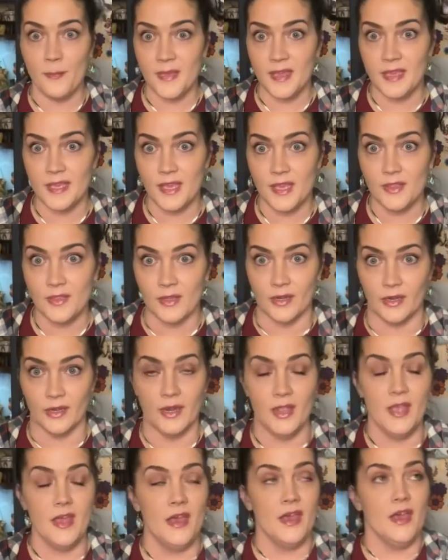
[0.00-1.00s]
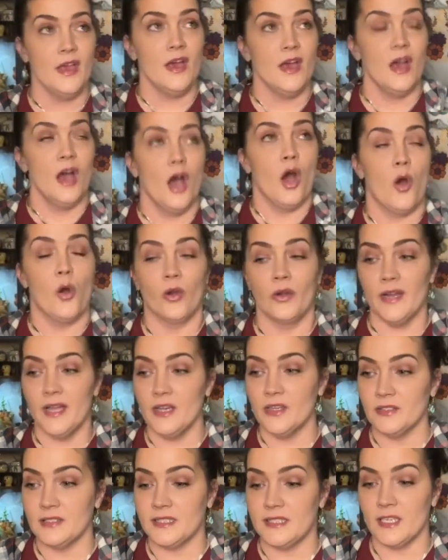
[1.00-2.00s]
Me either. Or
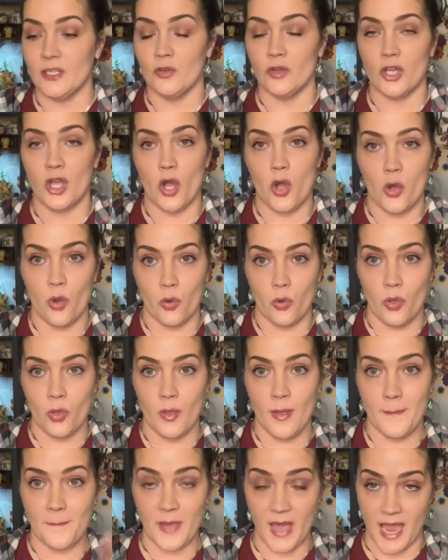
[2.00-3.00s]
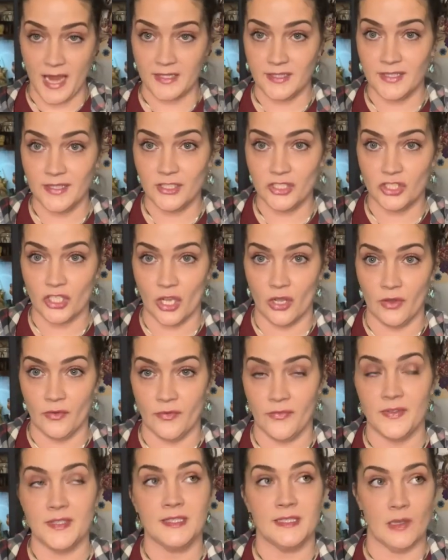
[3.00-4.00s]
else it'll go back to the
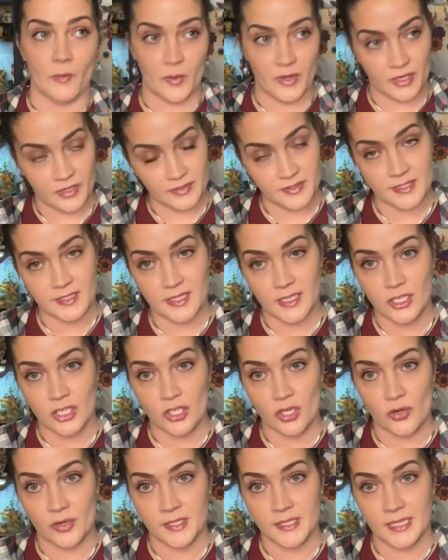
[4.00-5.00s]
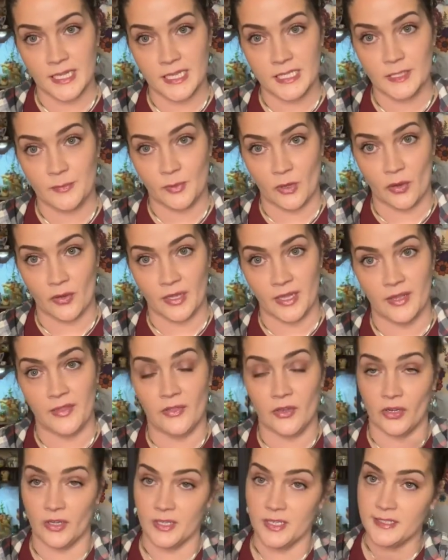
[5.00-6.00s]
shelf. Someone else is going to notice that it's broken.
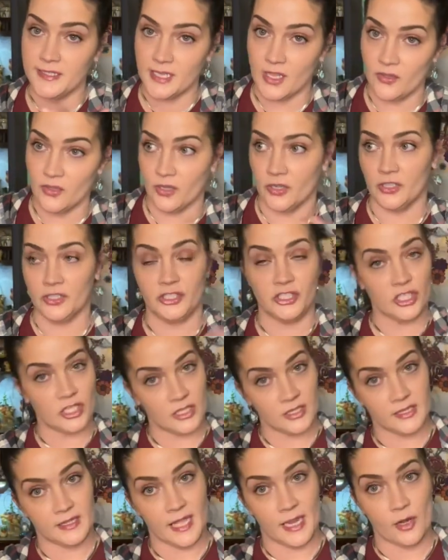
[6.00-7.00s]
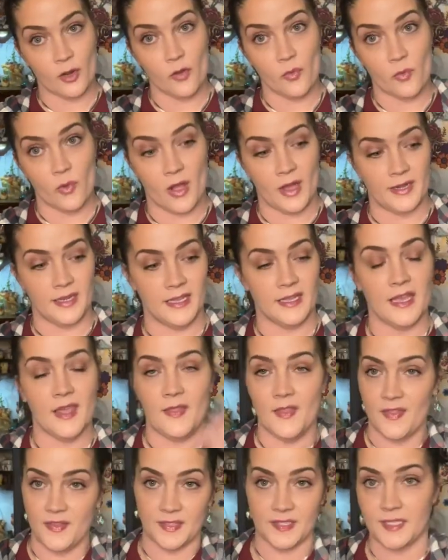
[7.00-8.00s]
They're going to tell her they don't want it, and
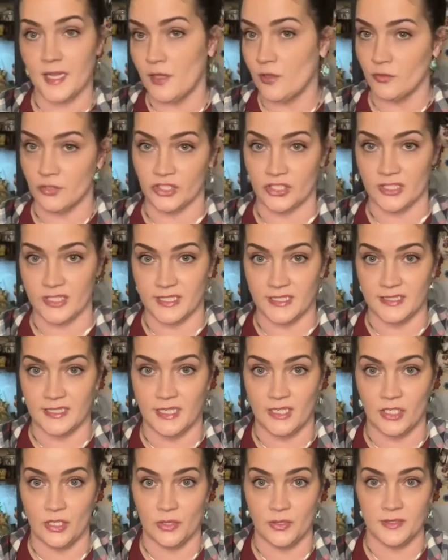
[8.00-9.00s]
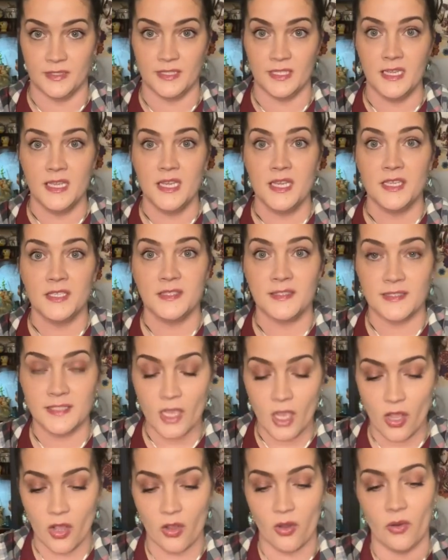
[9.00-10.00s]
then the cycle just continues.
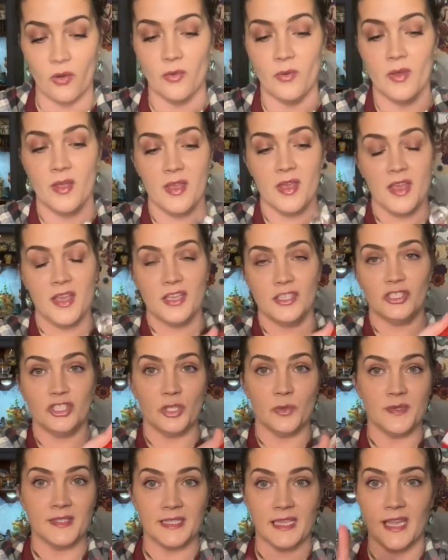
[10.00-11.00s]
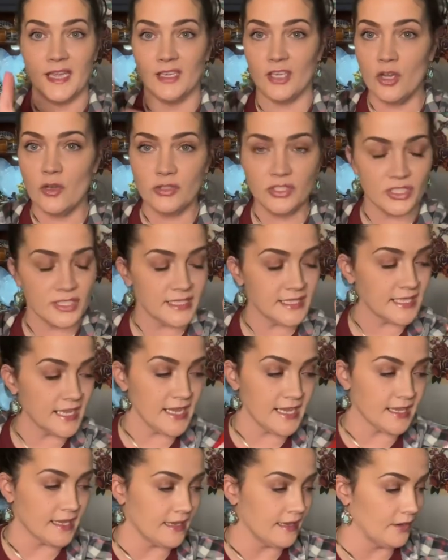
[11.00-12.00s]
So she was like, no, just
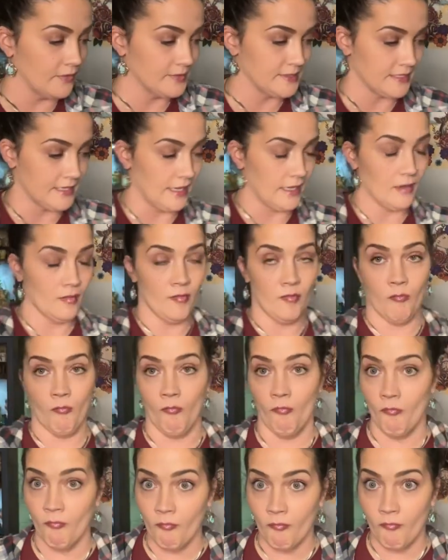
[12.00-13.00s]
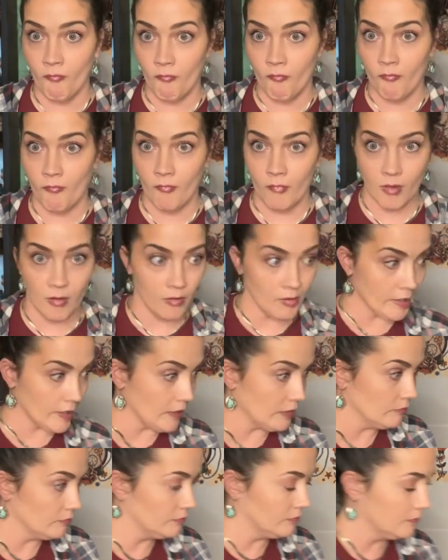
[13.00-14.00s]
take it. I was like, okay.